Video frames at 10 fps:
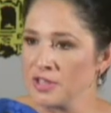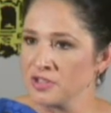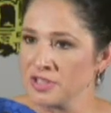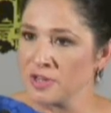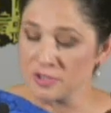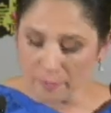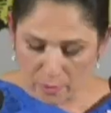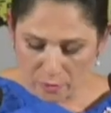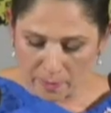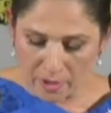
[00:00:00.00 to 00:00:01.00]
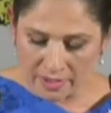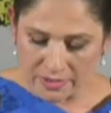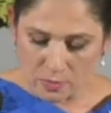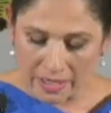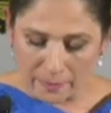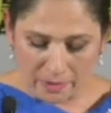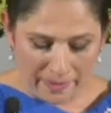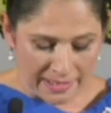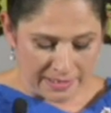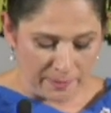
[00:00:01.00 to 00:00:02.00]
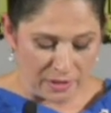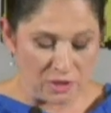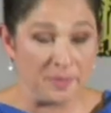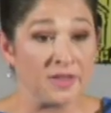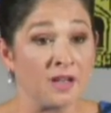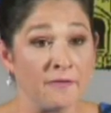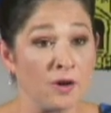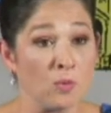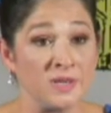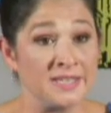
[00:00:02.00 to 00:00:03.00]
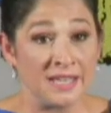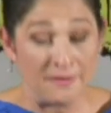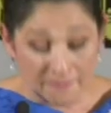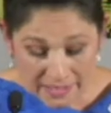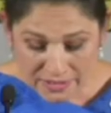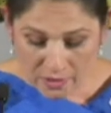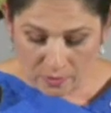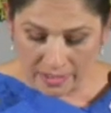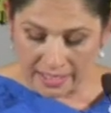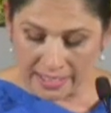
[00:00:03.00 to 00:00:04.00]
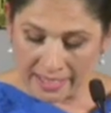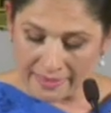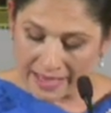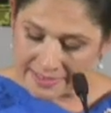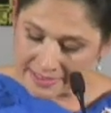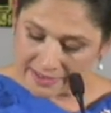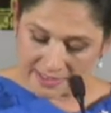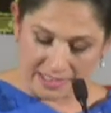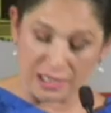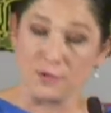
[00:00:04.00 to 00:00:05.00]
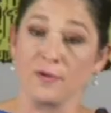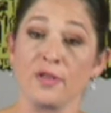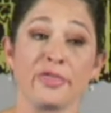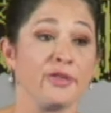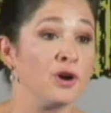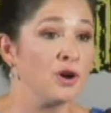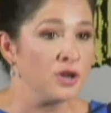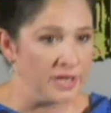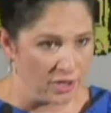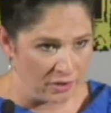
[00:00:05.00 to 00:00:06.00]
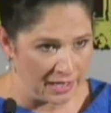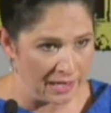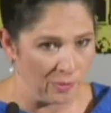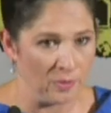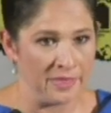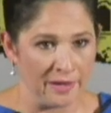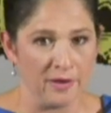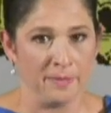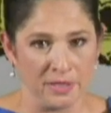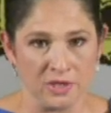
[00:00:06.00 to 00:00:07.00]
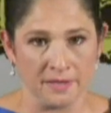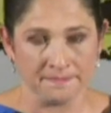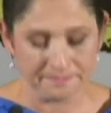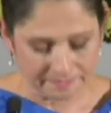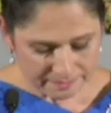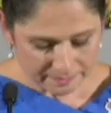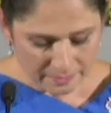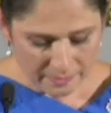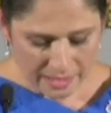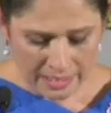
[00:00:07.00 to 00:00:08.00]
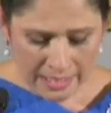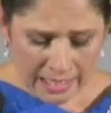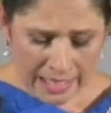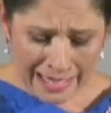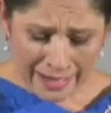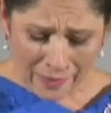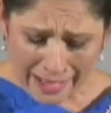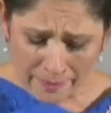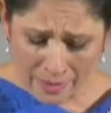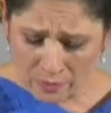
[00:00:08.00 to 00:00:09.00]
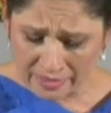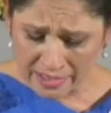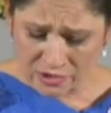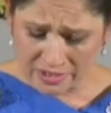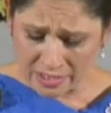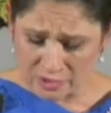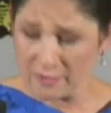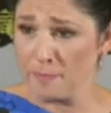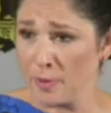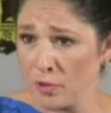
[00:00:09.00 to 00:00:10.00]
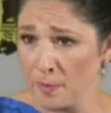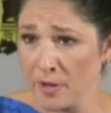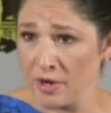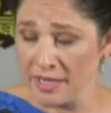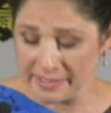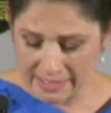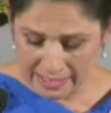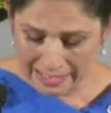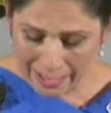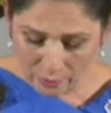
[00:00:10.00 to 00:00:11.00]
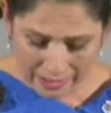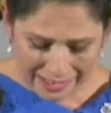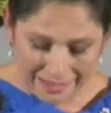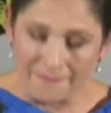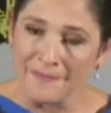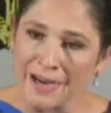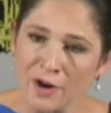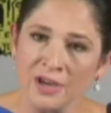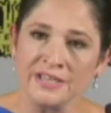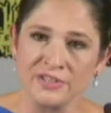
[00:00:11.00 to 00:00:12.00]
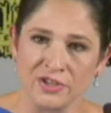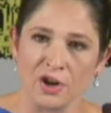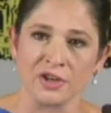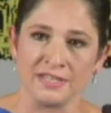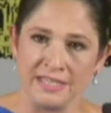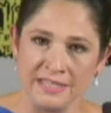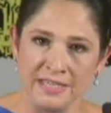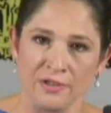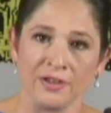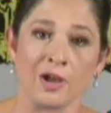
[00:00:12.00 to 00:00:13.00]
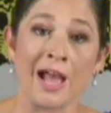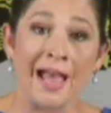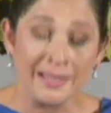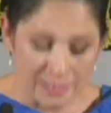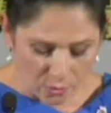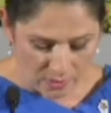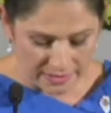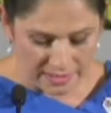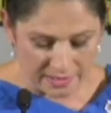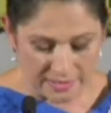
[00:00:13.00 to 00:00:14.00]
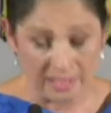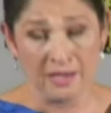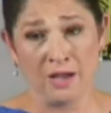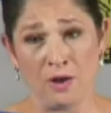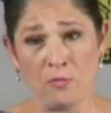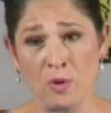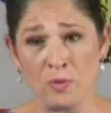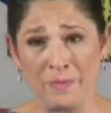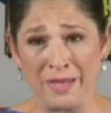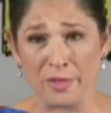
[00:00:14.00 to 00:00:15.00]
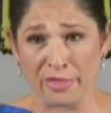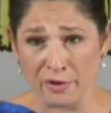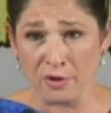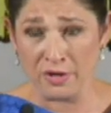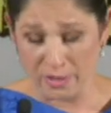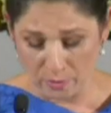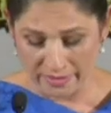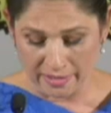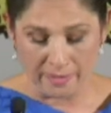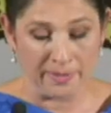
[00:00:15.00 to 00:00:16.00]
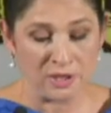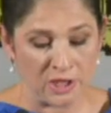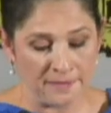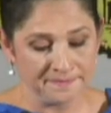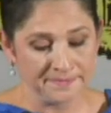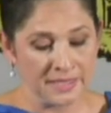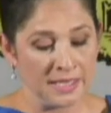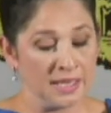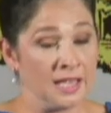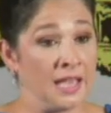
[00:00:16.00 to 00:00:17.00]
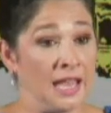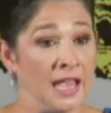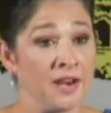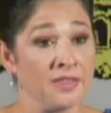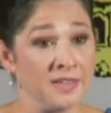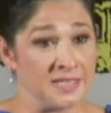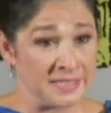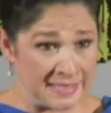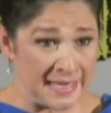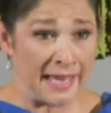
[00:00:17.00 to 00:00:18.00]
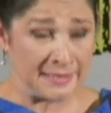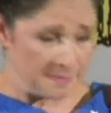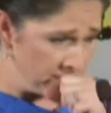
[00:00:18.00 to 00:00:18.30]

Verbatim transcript: legislators of both parties were able to pass a budget, but the governor once again vetoed it, and that set the stage for a third year now without a budget. Now, I met with legislators of both parties, and I outlined in very stark detail the consequences of what would be a third year without a budget and the dissent